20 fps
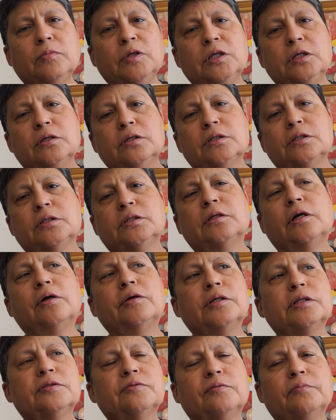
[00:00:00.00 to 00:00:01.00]
He is an
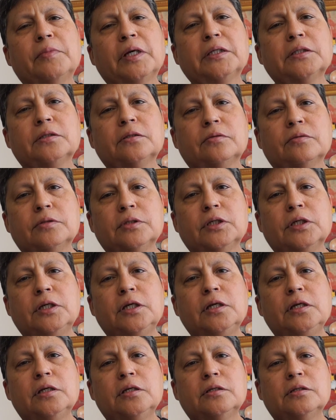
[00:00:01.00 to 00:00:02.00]
artist from Mexico
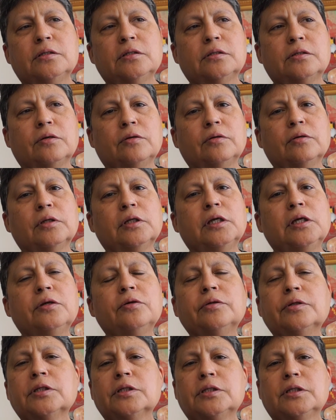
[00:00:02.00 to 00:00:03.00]
City. He is currently here
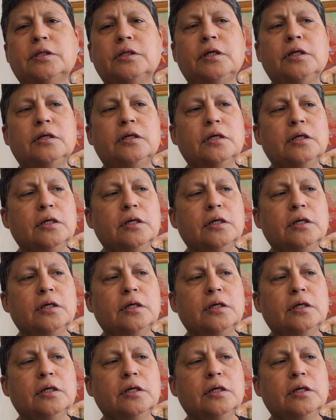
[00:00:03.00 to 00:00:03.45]
in the city